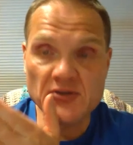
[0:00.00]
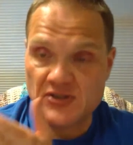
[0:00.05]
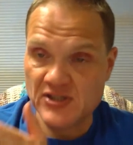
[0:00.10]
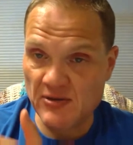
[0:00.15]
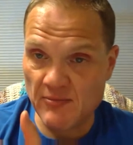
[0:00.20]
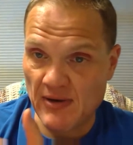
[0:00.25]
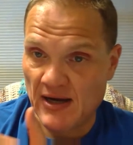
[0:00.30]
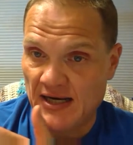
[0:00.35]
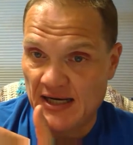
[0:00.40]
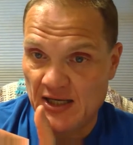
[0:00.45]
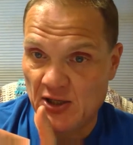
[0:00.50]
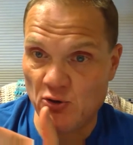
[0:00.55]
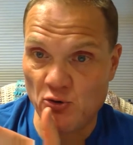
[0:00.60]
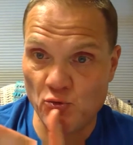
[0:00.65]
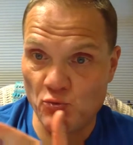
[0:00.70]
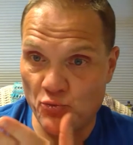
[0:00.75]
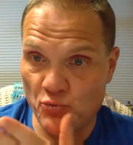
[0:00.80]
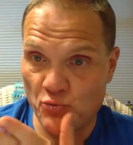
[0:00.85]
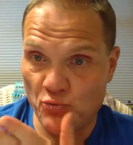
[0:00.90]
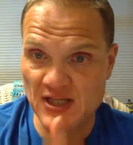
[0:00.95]
somebody who
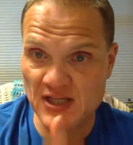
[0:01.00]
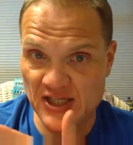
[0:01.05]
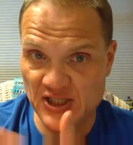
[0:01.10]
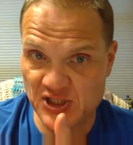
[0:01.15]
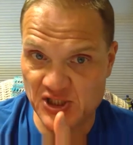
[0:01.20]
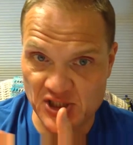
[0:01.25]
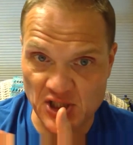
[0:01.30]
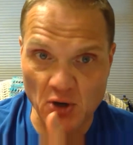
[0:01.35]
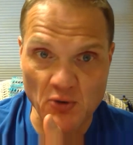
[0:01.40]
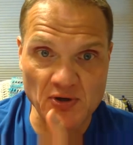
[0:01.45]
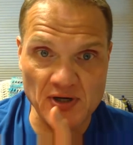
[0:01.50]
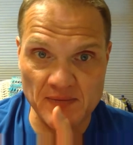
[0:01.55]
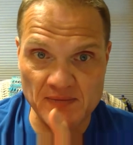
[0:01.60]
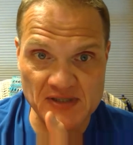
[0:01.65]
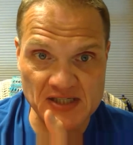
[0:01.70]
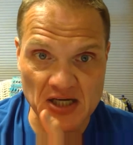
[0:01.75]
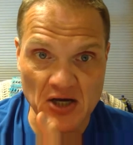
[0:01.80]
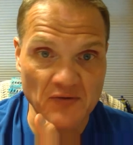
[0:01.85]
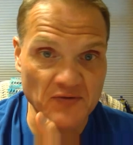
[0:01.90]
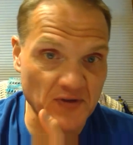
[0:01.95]
really showed
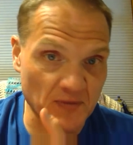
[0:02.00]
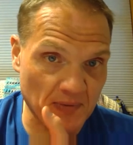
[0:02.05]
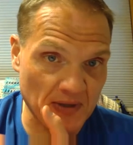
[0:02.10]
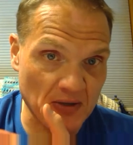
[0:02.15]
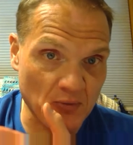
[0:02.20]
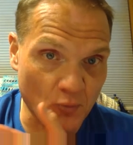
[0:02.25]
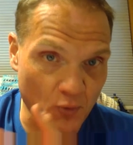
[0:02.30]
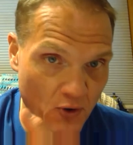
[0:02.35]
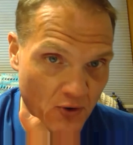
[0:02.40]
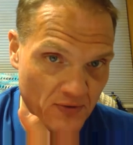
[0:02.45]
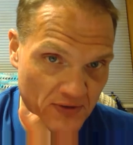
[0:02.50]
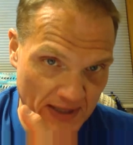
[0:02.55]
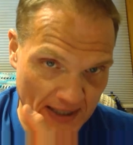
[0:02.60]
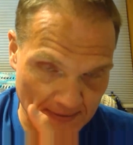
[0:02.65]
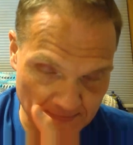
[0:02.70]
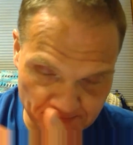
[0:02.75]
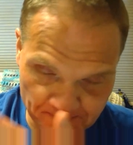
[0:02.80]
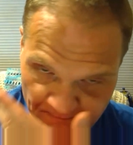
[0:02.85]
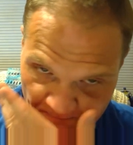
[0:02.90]
himself to be worthy.